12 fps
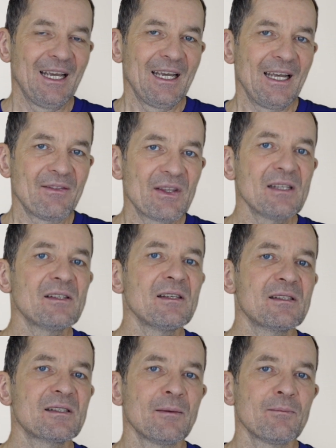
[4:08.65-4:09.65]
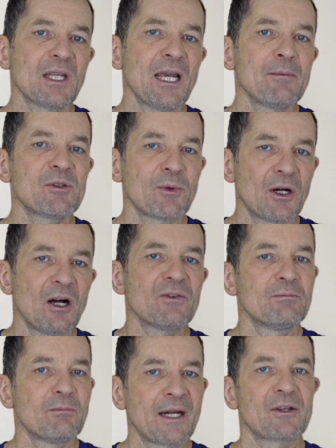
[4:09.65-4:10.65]
And this is sometimes where
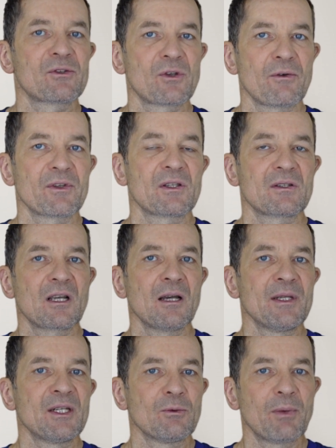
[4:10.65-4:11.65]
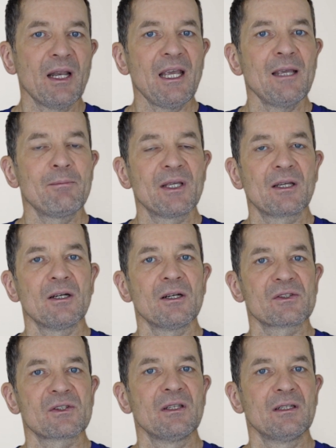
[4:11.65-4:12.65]
often microservices come into play,
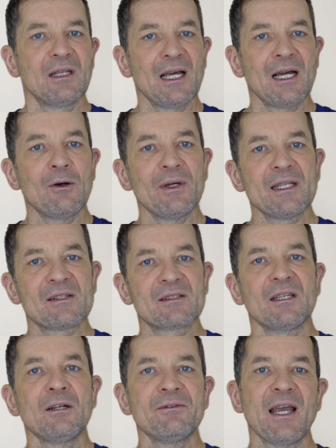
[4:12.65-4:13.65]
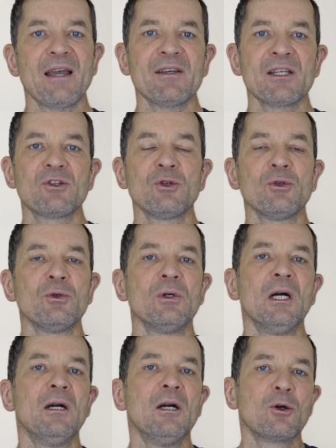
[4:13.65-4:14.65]
because now instead of having to
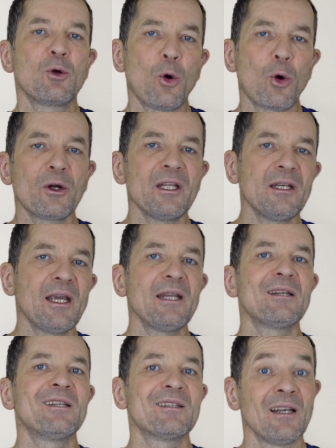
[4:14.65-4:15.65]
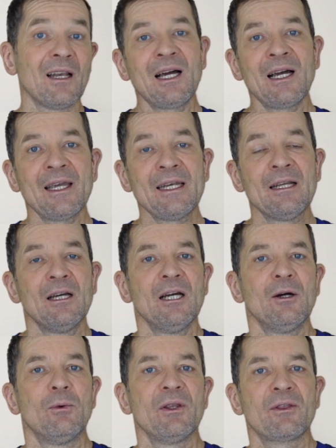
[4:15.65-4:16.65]
coordinate and align
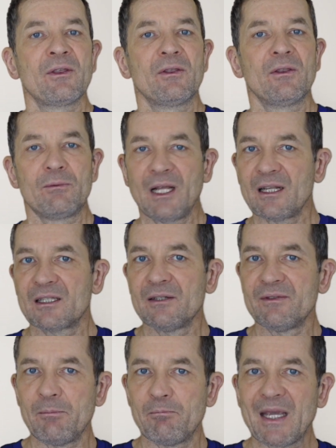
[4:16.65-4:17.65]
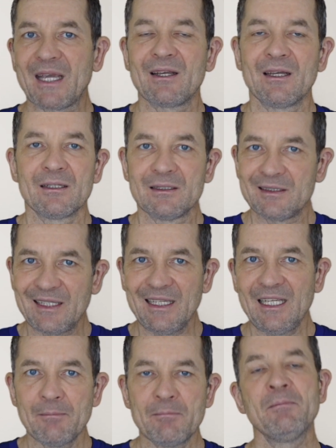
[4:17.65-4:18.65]
with the relatively big
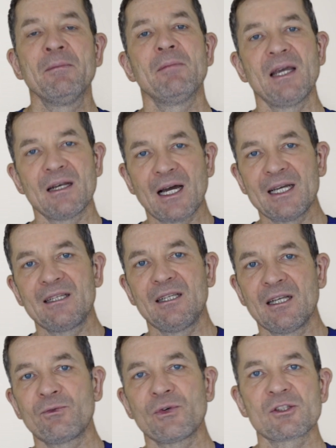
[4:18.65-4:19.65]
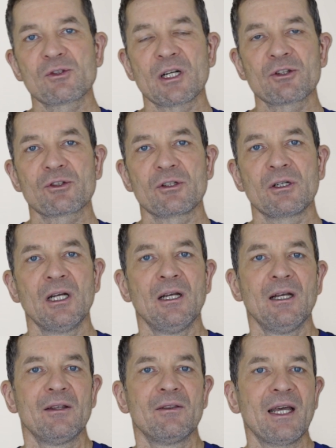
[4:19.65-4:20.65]
team and IT infrastructure
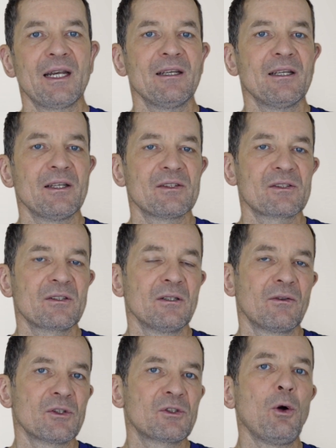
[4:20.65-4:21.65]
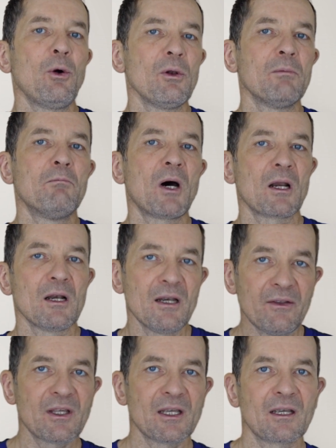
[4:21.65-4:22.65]
that is this whole
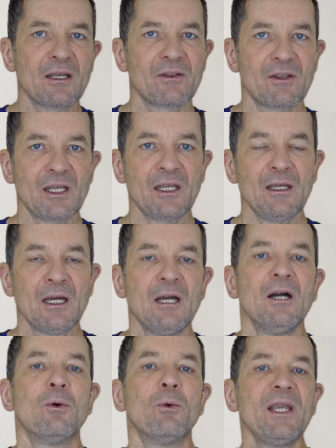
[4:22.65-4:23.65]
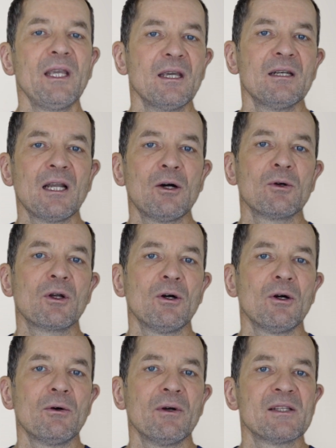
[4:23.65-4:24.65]
monolithic thing, we can now
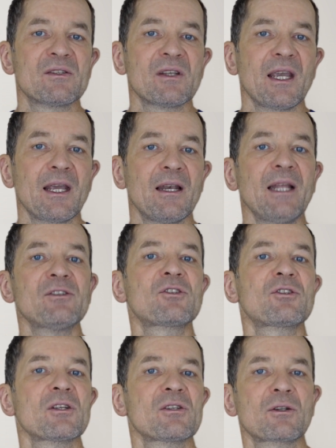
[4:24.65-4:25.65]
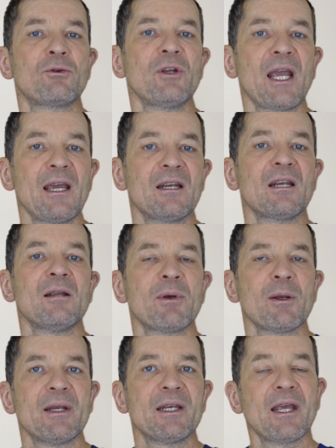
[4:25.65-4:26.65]
go and say, let's just create an
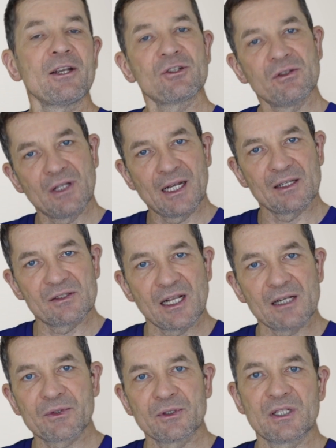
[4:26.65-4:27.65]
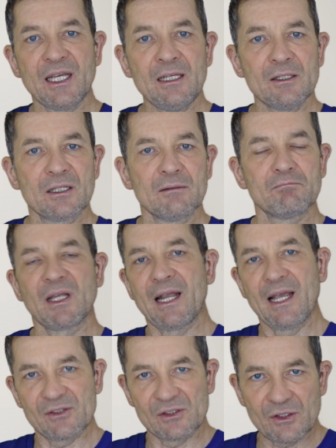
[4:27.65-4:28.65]
implementation that is self-contained, that
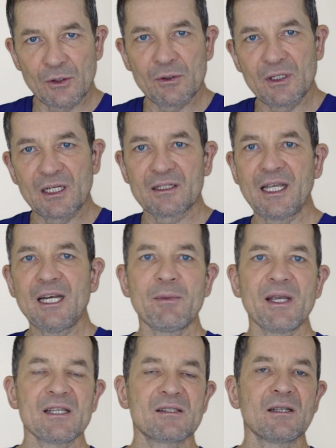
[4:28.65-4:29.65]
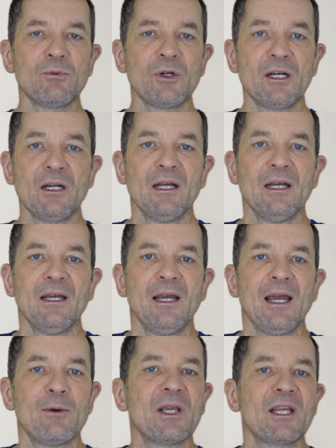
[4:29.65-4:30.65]
has its own little database somewhere,
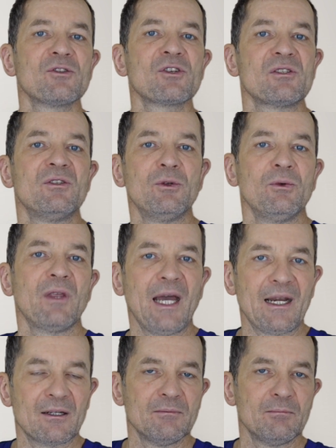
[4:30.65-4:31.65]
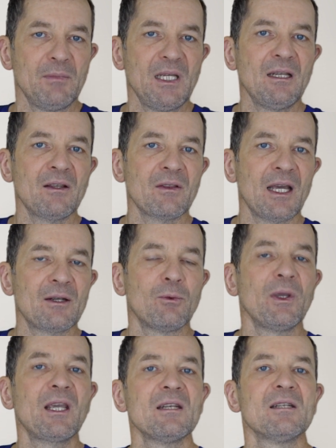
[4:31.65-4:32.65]
and we can just do that, meaning that we
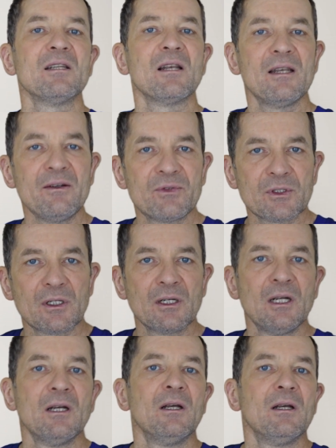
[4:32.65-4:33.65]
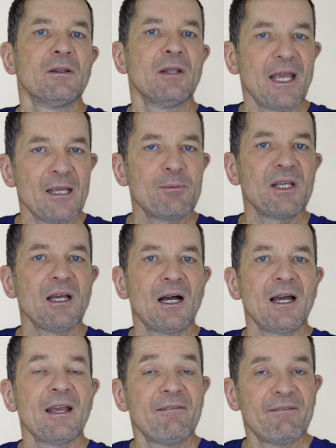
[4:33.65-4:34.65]
can deliver the
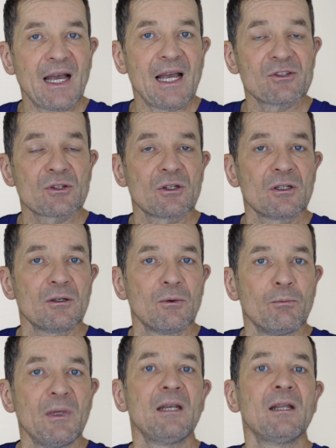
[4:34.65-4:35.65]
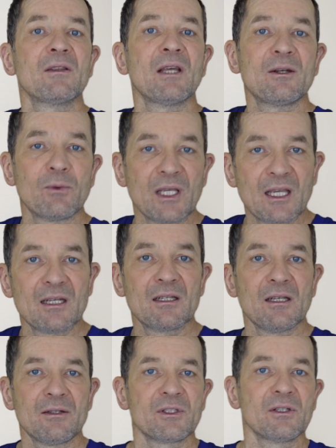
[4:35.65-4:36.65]
API faster, meaning that we can
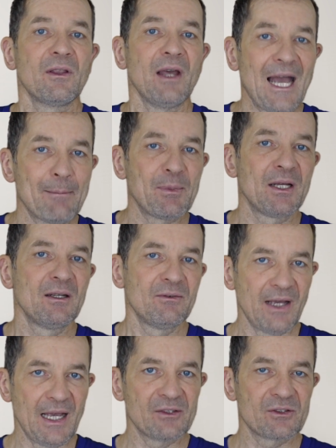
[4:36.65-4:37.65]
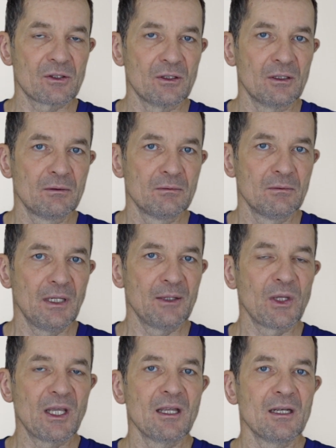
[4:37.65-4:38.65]
deliver the app faster. And
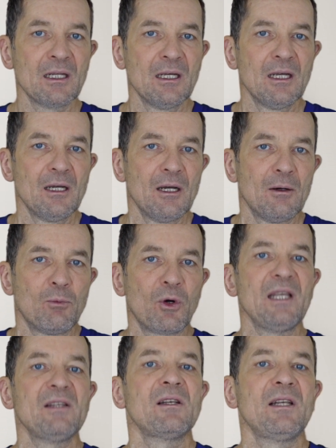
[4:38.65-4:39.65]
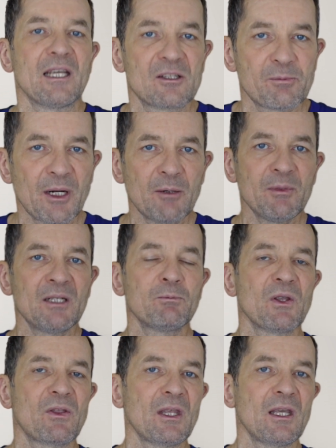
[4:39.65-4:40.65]
we can more easily experiment
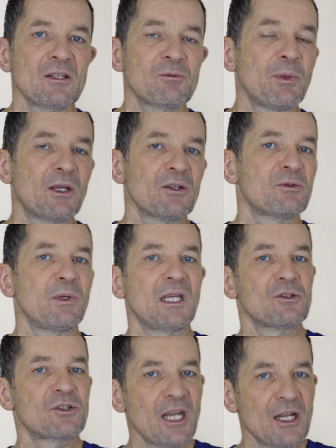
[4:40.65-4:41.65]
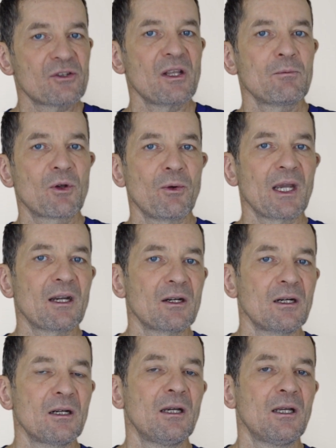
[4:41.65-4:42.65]
with things because we can change them
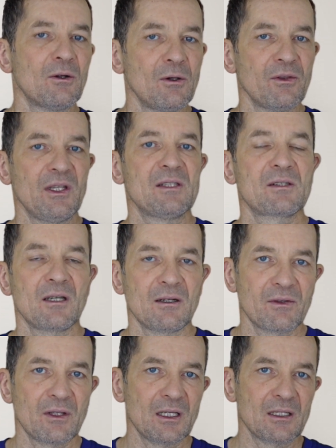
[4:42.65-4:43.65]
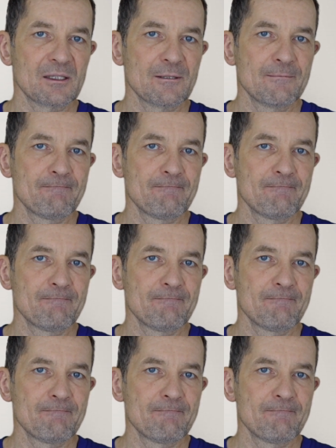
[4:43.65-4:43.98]
quicker and all these kind of things.